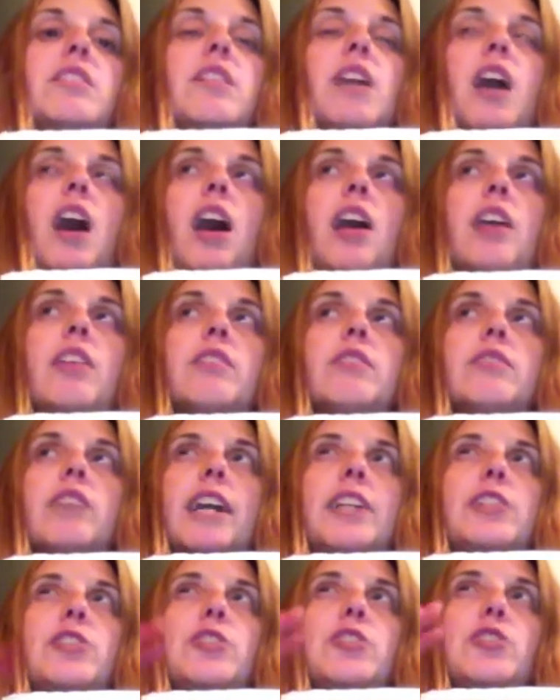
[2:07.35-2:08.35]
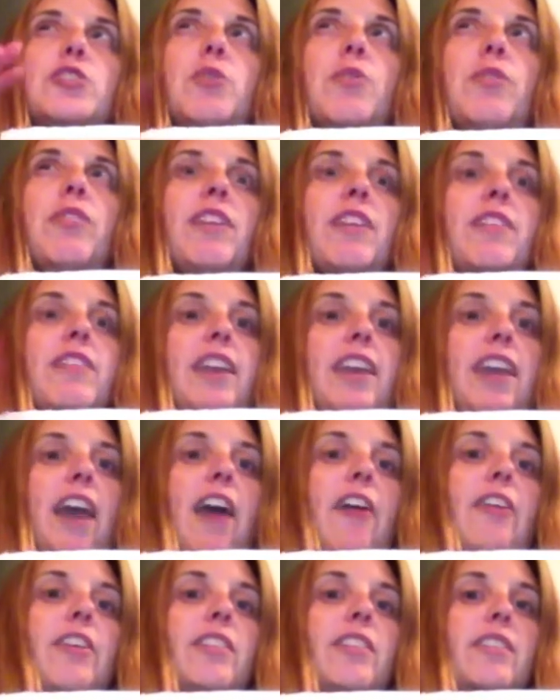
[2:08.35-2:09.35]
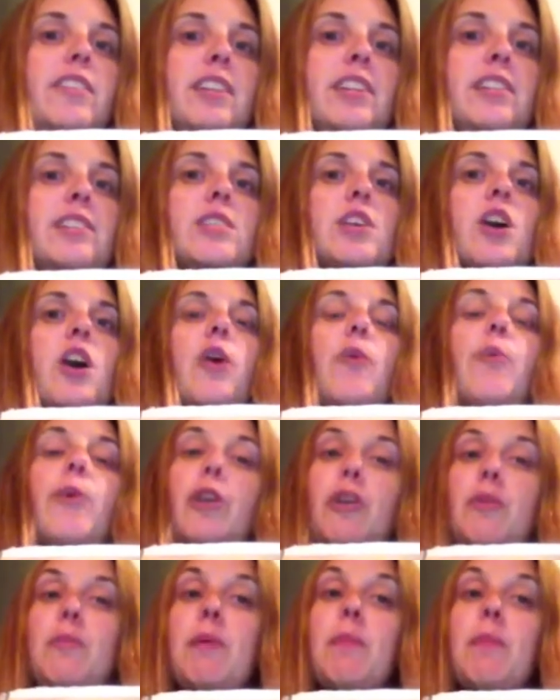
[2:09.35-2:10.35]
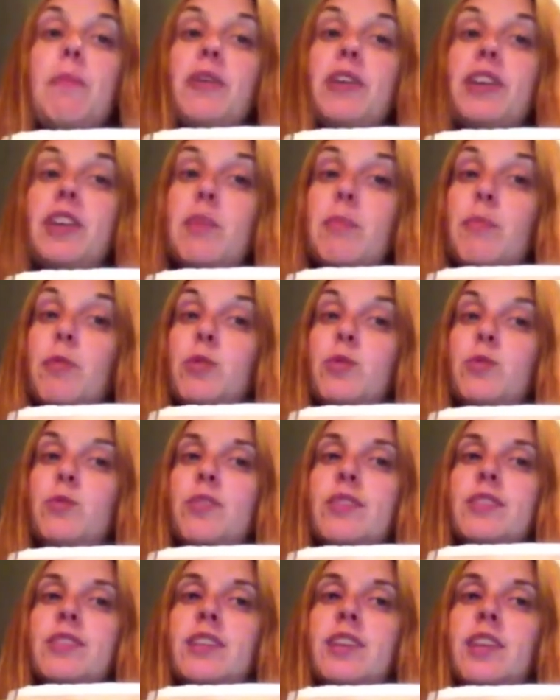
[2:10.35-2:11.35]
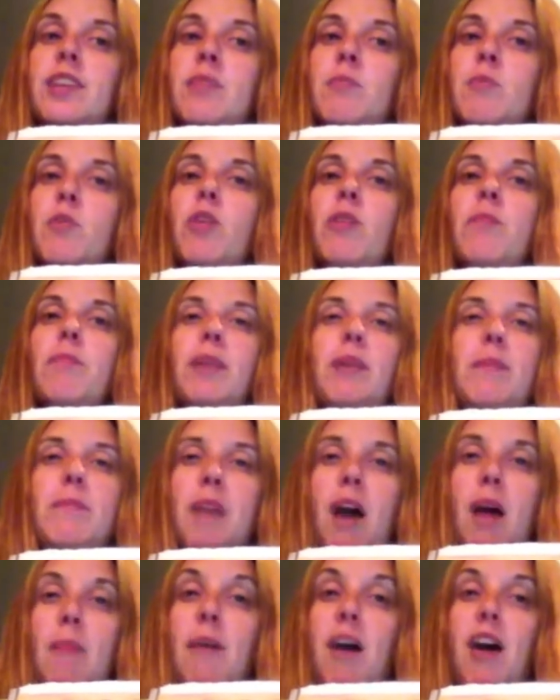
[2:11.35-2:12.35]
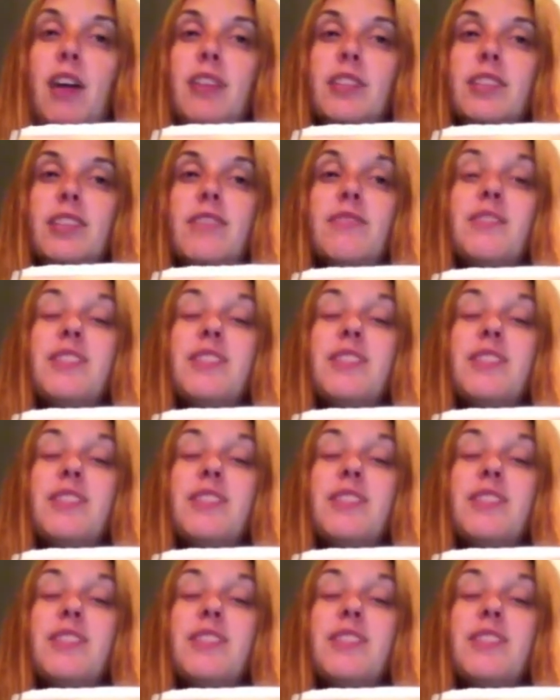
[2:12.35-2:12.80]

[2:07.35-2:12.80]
I don't think they carry these We Are Memory Keepers ones anymore, but I'm not positive.